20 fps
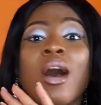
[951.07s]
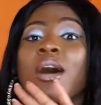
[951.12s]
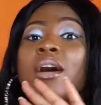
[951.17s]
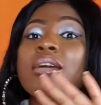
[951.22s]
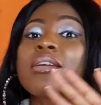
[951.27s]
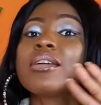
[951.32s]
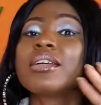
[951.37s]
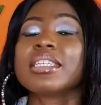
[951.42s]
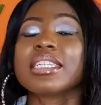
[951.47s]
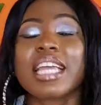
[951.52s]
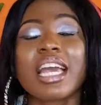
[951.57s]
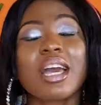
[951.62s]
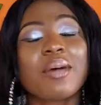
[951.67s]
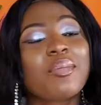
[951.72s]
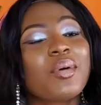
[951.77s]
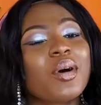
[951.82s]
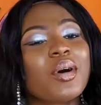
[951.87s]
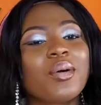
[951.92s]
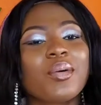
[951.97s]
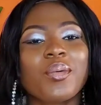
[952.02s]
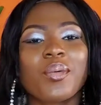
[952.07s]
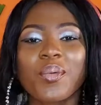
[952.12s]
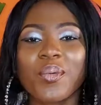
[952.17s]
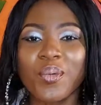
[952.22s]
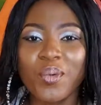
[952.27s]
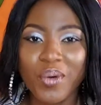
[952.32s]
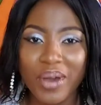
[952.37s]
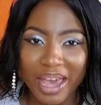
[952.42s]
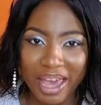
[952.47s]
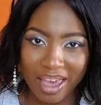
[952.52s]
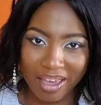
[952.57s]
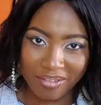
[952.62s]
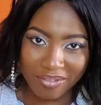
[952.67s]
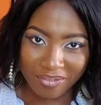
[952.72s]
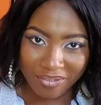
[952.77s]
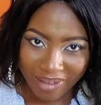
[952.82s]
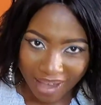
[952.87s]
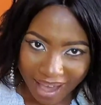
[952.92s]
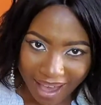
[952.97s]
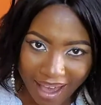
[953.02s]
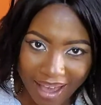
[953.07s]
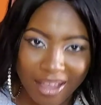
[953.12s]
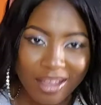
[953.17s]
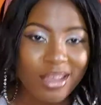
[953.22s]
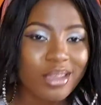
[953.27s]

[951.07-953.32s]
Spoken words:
your neighbor, whoever,